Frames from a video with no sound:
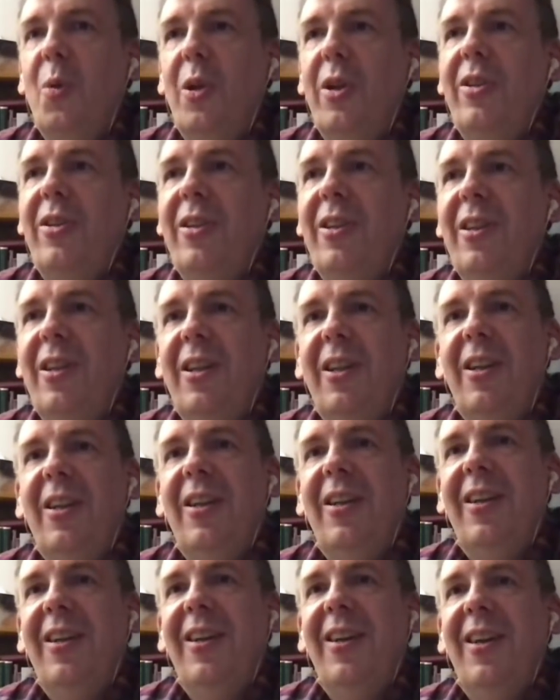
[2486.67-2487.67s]
what
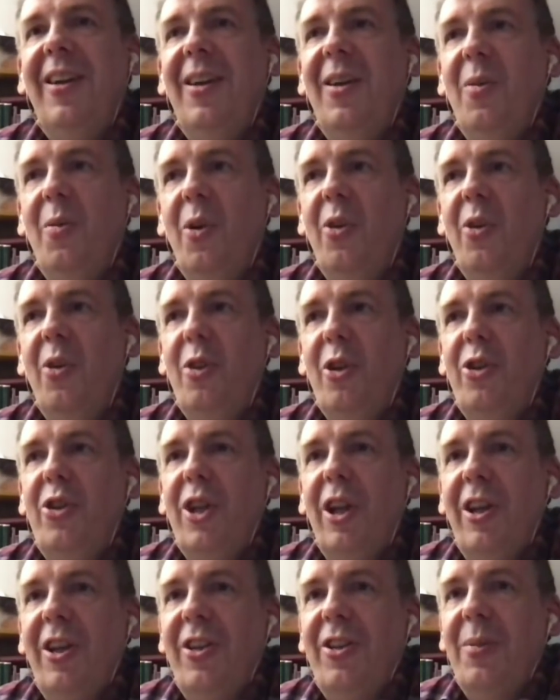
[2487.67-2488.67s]
real
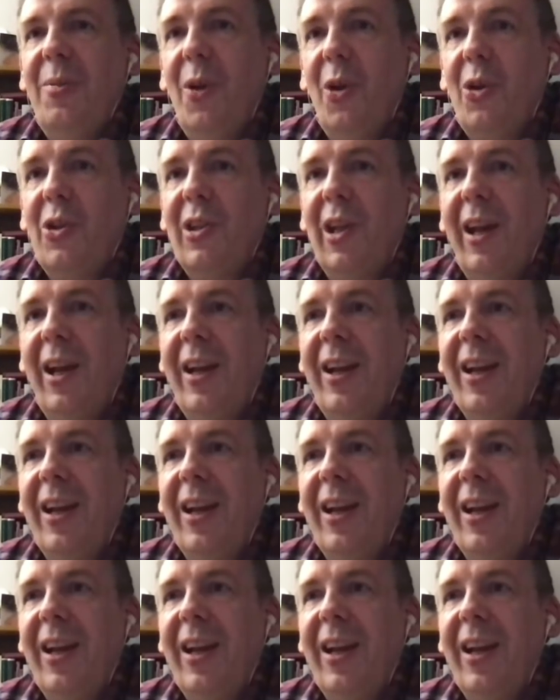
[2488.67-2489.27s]
journalism looks like.